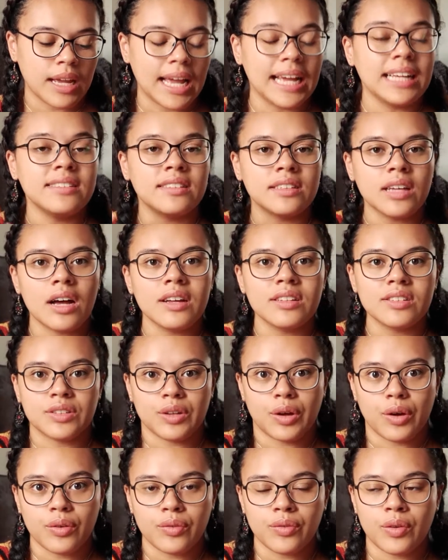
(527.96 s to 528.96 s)
it starts
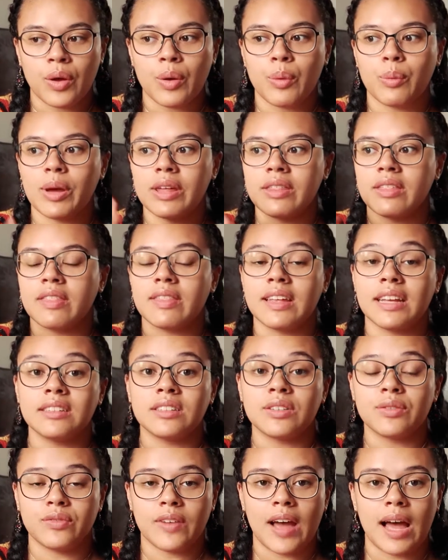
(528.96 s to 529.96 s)
off with
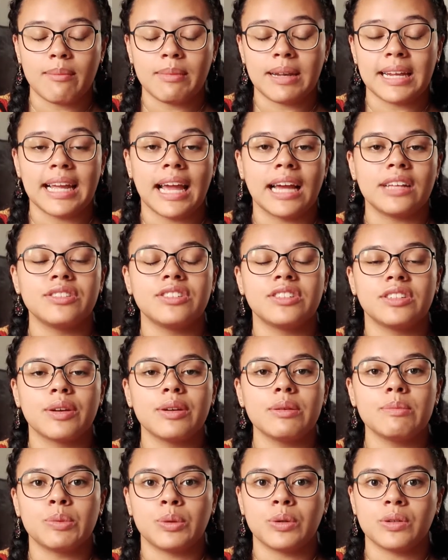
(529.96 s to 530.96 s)
this family, and so
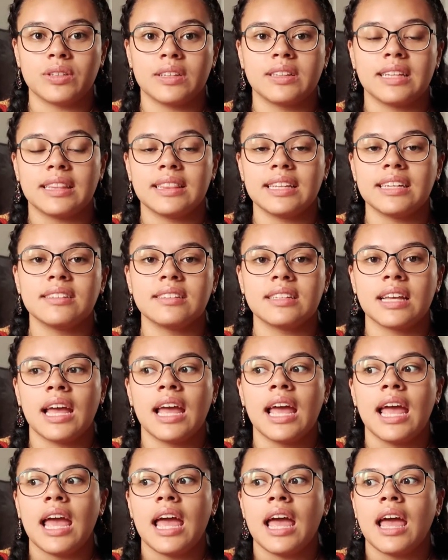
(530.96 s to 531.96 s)
important that this
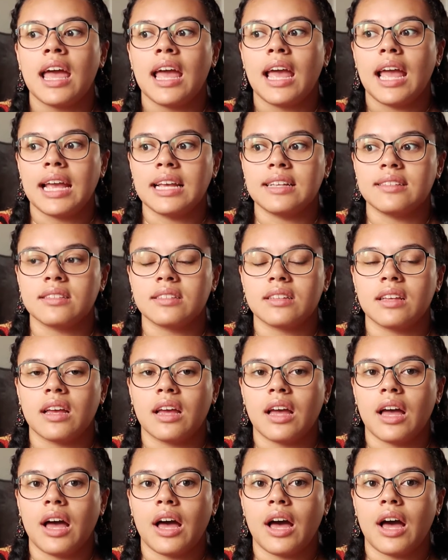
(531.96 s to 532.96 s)
is
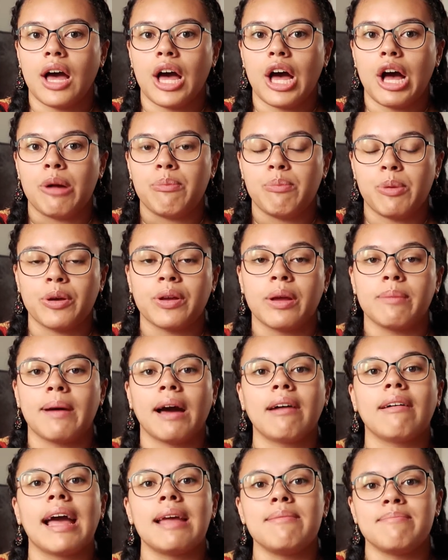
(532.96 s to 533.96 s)
a book
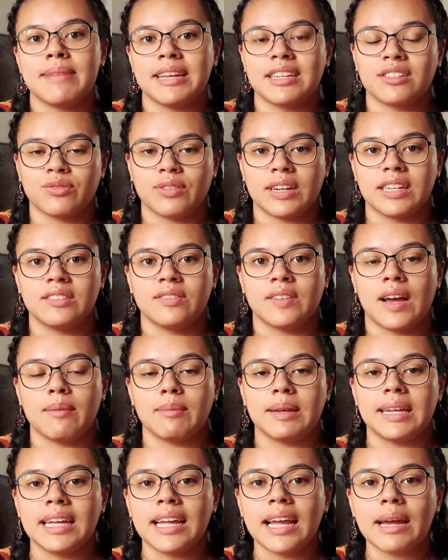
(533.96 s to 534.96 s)
about a mixed race
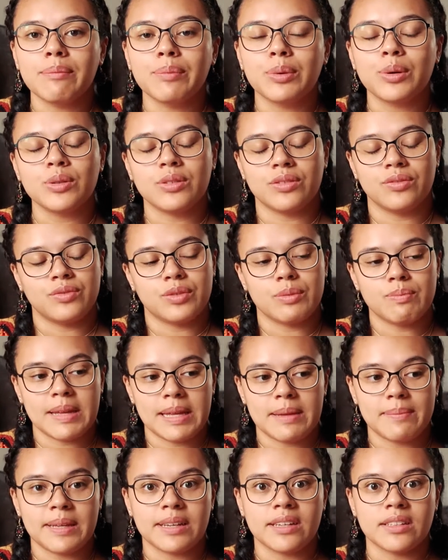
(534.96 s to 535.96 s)
family. Important for
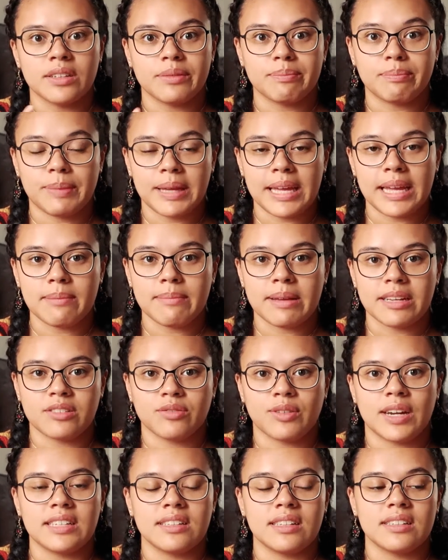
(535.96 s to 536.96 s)
me because being mixed
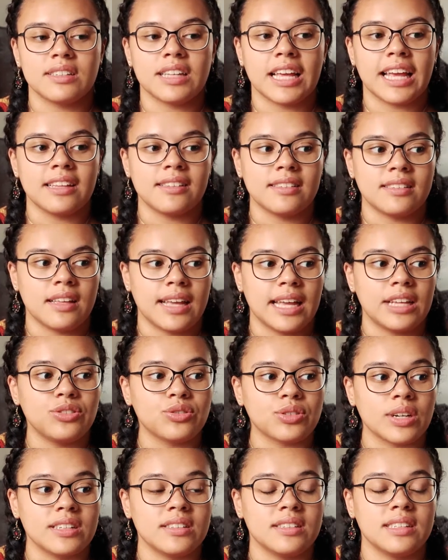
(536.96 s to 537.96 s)
race, it's
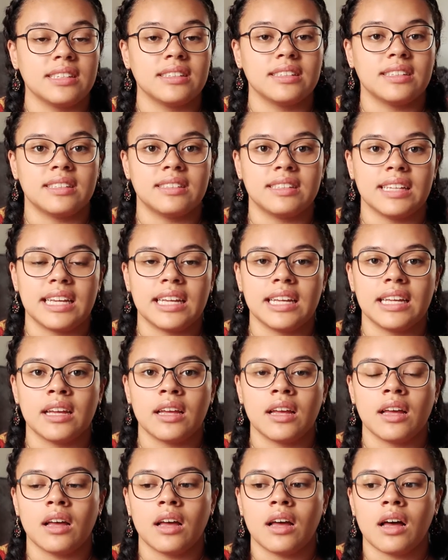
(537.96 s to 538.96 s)
interesting to
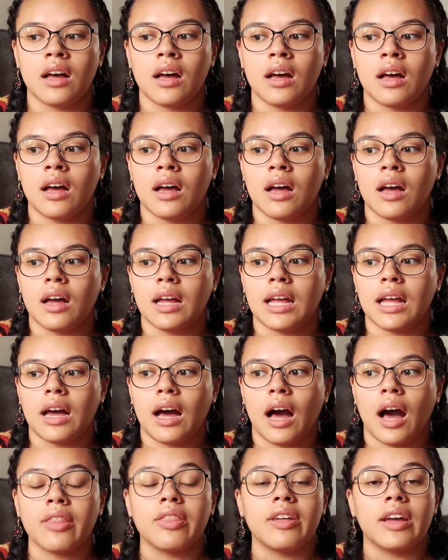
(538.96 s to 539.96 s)
see
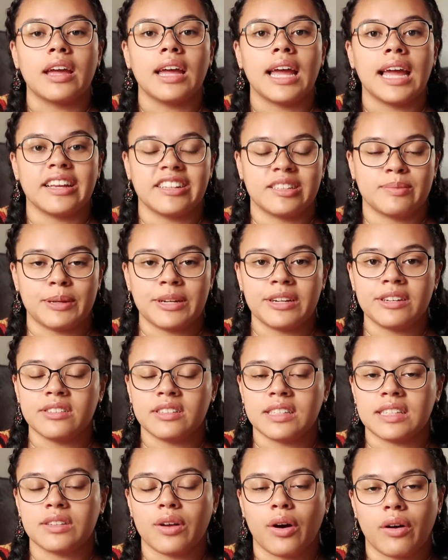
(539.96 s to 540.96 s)
other
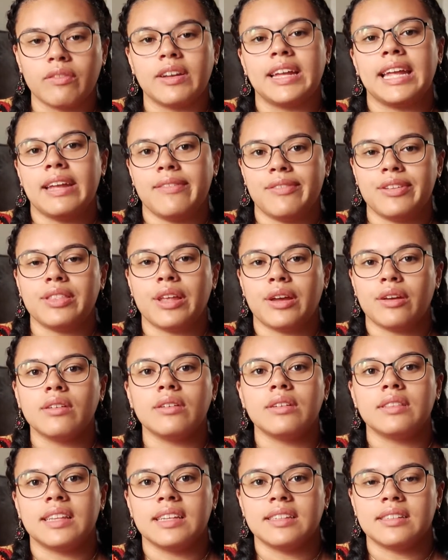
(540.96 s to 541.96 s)
experiences of it, even
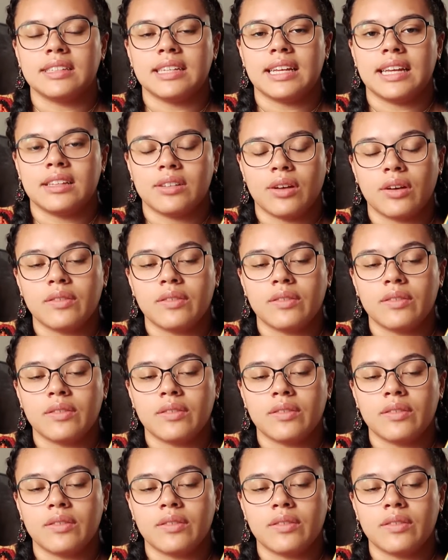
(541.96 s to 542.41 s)
though this is